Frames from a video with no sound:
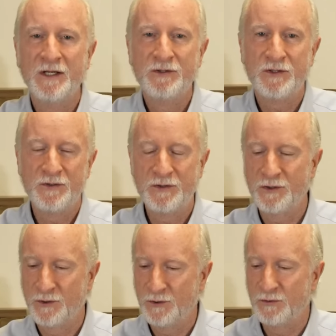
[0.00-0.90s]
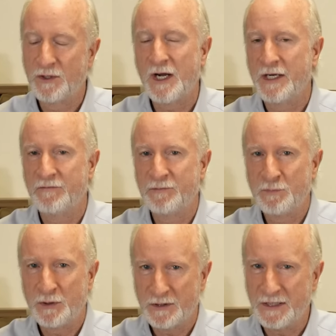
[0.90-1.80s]
to do kind of
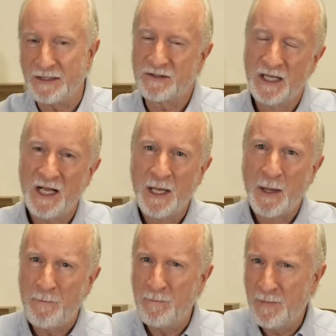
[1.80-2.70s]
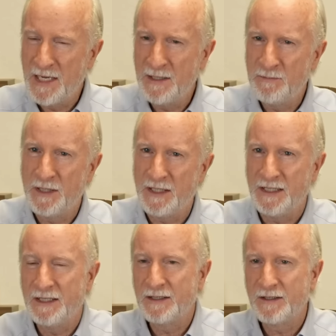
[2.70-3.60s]
police. Maybe,